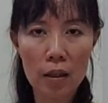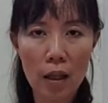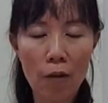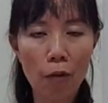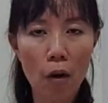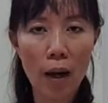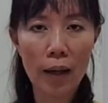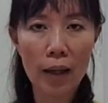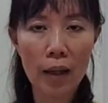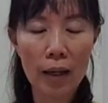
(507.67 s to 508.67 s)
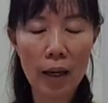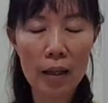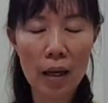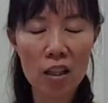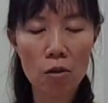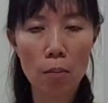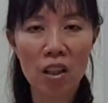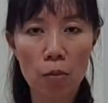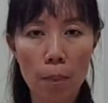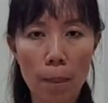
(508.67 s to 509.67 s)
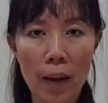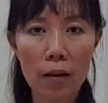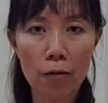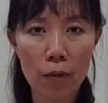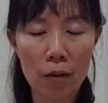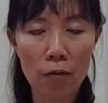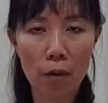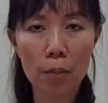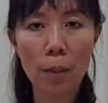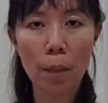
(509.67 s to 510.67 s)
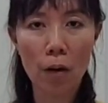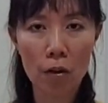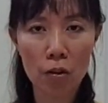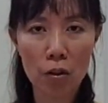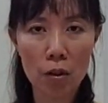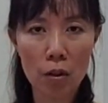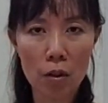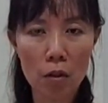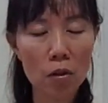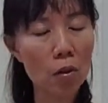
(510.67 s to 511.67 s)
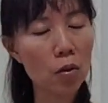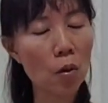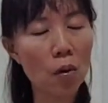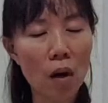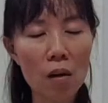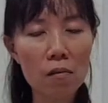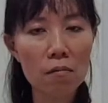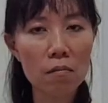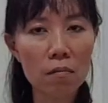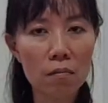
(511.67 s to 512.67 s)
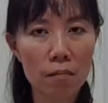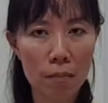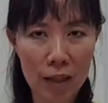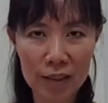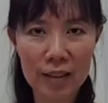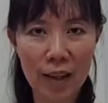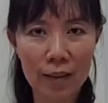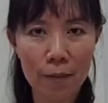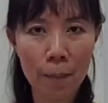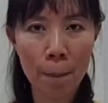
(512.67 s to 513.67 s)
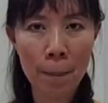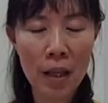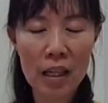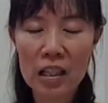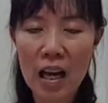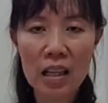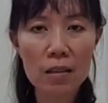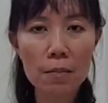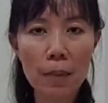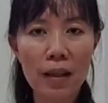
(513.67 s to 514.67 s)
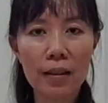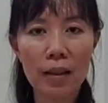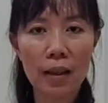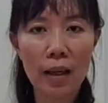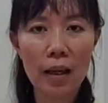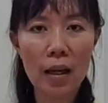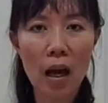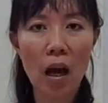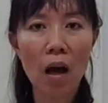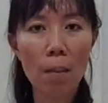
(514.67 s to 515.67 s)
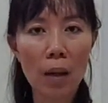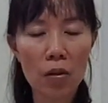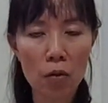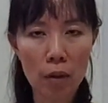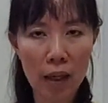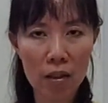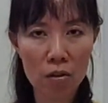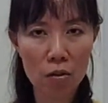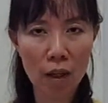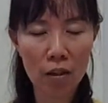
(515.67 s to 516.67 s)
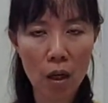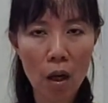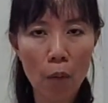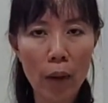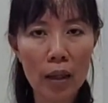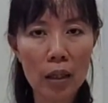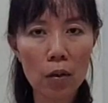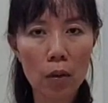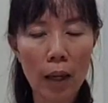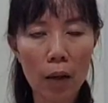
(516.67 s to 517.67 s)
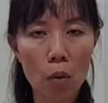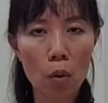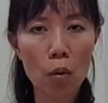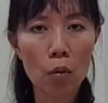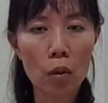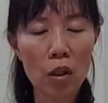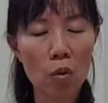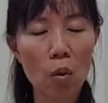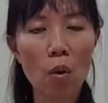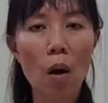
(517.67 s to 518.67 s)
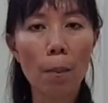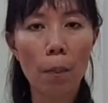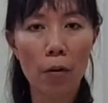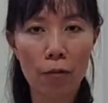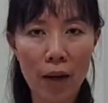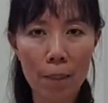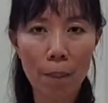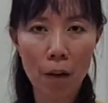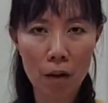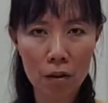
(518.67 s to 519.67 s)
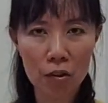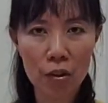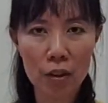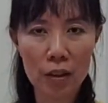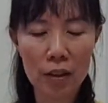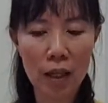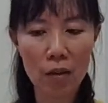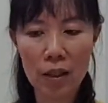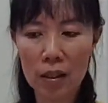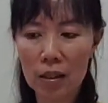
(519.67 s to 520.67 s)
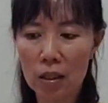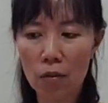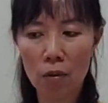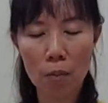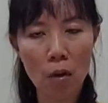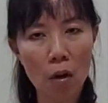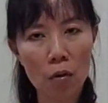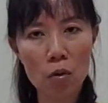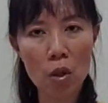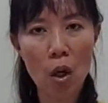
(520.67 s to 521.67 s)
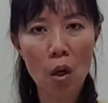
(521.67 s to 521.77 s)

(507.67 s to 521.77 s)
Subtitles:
Therefore I cannot gain as much benefit from the posture. It's also a wrong mindset. It doesn't matter, okay, how much you can stretch, whether you can go into the so-called perfect postures that you can see from all those